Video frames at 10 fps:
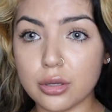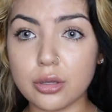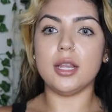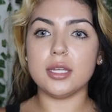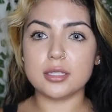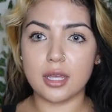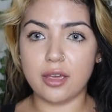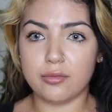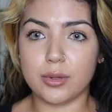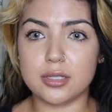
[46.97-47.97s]
I like to
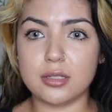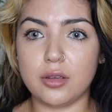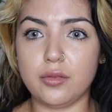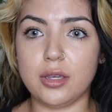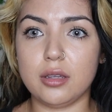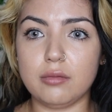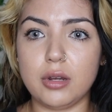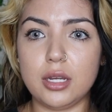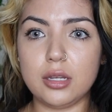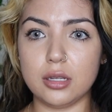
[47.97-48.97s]
have my stuff like
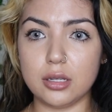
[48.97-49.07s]
right